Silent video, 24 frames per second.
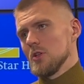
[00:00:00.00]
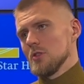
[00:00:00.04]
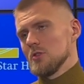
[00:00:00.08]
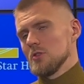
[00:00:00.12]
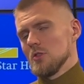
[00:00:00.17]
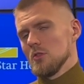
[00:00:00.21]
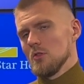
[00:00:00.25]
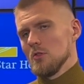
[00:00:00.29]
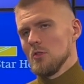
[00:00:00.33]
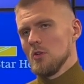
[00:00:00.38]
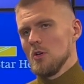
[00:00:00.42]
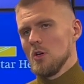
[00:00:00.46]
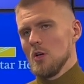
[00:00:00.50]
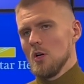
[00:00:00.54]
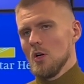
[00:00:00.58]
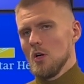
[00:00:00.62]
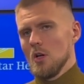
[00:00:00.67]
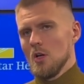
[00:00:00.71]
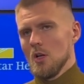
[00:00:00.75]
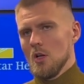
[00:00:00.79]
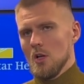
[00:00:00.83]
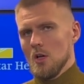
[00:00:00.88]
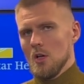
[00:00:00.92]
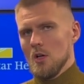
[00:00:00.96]
So
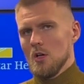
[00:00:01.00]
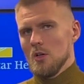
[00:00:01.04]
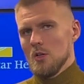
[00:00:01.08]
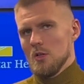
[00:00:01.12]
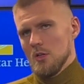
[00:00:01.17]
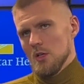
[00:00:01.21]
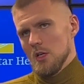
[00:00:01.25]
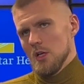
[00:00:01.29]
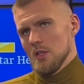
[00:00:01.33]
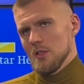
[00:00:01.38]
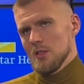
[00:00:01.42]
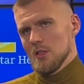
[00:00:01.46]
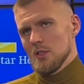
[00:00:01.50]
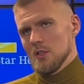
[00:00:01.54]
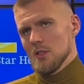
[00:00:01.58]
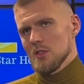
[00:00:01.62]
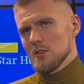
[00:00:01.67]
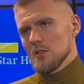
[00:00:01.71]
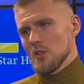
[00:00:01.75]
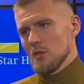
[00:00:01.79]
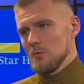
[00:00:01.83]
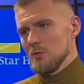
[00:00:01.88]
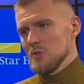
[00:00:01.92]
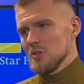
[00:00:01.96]
I think that's
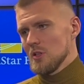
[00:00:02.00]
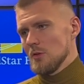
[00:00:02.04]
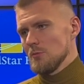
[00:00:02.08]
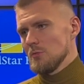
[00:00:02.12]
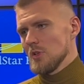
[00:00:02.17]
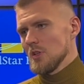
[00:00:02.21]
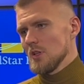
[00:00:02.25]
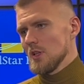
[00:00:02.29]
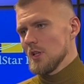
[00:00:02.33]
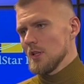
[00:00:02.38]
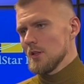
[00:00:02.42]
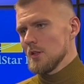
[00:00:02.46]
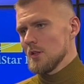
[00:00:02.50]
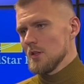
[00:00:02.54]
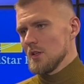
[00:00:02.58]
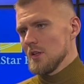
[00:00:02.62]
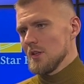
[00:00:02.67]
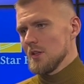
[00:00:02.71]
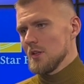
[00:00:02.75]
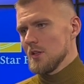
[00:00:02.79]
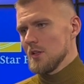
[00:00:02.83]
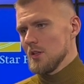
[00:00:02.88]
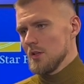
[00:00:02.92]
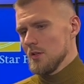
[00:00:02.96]
going to be something that, that
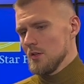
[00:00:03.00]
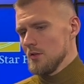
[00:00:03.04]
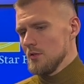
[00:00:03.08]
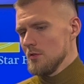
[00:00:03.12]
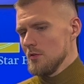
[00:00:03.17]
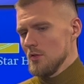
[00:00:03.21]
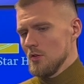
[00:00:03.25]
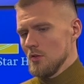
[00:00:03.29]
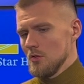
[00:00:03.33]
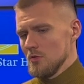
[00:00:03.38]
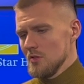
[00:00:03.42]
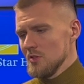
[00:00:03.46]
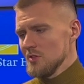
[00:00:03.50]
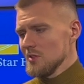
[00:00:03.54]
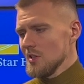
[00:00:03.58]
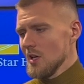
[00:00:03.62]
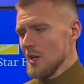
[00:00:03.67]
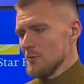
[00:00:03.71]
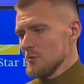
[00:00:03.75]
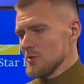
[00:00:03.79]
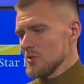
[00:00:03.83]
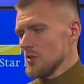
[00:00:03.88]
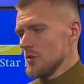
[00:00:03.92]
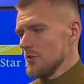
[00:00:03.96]
you know, this game
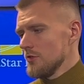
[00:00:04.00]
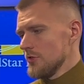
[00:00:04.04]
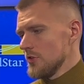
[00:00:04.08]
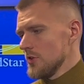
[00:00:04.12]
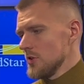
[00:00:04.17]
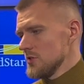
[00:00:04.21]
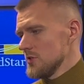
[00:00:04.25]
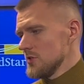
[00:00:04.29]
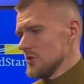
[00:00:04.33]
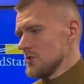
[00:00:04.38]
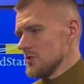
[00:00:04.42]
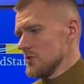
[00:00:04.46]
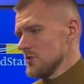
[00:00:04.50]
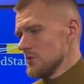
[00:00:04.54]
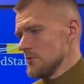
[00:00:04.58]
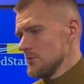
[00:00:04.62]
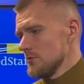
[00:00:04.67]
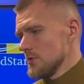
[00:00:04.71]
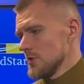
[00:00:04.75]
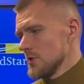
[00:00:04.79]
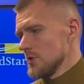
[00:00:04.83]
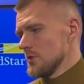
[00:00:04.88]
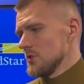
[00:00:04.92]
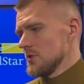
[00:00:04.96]
is good for us in,
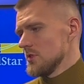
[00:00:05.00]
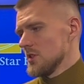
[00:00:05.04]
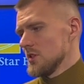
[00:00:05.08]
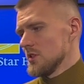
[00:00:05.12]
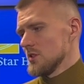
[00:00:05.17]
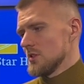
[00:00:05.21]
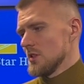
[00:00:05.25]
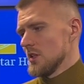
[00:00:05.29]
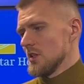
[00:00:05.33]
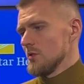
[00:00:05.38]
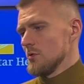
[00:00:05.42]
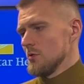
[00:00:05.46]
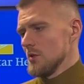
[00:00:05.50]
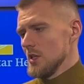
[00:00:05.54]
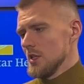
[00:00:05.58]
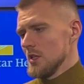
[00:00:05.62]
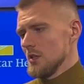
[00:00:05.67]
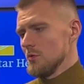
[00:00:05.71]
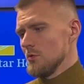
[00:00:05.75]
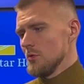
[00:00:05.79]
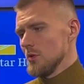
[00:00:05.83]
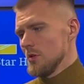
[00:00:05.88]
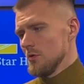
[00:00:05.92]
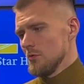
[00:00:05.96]
in the sense that we,
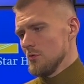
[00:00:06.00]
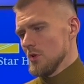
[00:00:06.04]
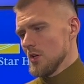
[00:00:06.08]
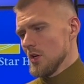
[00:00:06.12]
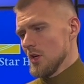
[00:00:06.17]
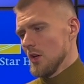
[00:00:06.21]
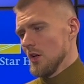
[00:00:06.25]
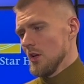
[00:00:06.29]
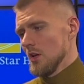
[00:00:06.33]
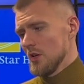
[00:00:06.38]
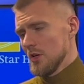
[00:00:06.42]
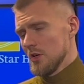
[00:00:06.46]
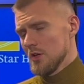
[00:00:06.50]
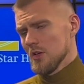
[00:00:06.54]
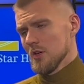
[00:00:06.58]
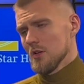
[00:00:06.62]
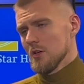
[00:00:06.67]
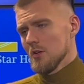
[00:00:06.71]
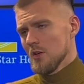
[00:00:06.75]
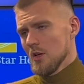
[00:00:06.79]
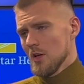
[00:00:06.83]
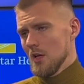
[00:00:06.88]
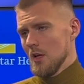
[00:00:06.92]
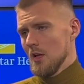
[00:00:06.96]
we, we're going to learn
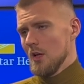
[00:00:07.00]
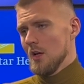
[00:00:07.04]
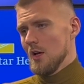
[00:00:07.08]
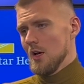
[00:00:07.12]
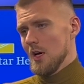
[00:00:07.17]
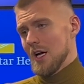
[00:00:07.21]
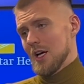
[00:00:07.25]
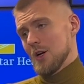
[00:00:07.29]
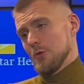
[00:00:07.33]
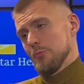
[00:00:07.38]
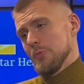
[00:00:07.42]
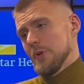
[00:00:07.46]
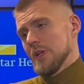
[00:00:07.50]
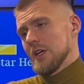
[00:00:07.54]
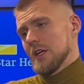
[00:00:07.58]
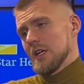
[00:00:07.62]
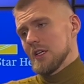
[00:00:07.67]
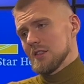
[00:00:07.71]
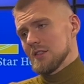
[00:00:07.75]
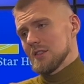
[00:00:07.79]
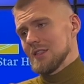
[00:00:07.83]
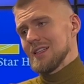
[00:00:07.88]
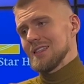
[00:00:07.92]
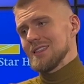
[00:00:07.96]
how to play
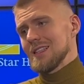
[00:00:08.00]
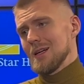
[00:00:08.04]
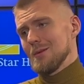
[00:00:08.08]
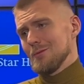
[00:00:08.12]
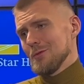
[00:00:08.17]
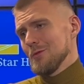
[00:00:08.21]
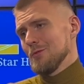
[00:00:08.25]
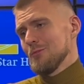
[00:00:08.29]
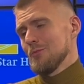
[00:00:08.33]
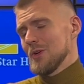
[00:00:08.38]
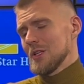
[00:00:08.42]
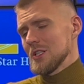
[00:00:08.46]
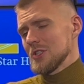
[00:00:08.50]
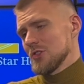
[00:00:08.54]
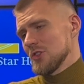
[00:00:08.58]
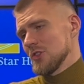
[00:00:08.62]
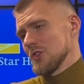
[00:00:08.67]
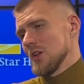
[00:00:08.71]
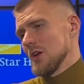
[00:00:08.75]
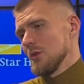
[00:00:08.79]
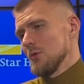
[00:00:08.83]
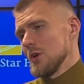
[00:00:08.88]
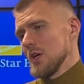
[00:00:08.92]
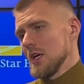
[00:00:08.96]
against that type of pressure
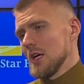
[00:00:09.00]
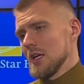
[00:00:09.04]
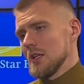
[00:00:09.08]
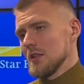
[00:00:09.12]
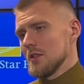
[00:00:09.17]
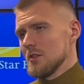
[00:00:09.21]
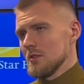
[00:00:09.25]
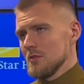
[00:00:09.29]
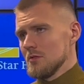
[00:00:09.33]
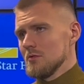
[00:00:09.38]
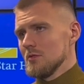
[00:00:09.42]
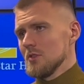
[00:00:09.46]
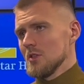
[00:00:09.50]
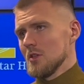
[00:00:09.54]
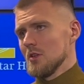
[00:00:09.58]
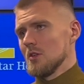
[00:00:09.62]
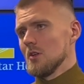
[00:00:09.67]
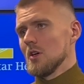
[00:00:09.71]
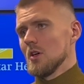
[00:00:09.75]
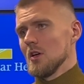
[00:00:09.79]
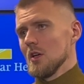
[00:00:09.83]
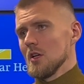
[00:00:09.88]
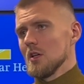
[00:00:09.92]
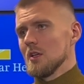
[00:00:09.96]
that we had, you know,
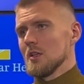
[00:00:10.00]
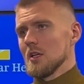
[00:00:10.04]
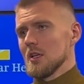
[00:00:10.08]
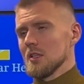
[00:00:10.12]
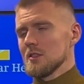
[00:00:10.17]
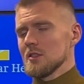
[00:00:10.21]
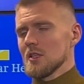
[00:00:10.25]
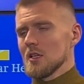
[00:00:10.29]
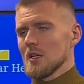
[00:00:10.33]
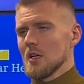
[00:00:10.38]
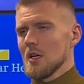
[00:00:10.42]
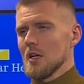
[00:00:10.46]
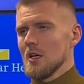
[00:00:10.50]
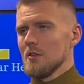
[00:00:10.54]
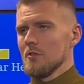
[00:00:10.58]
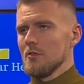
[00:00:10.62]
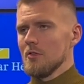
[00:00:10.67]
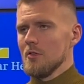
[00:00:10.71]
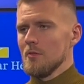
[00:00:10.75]
early in that second half.